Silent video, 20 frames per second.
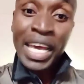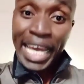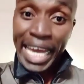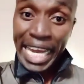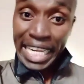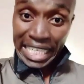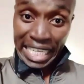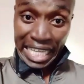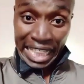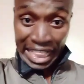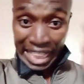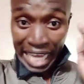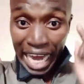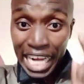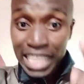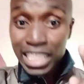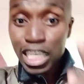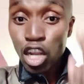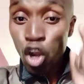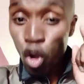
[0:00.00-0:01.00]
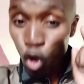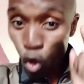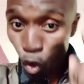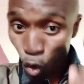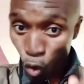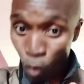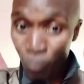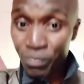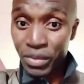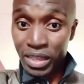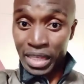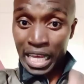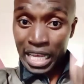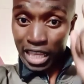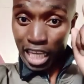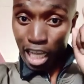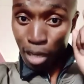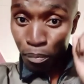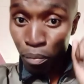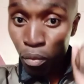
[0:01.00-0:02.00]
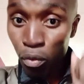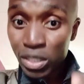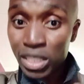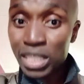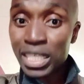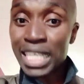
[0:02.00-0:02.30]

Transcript: And that law that they put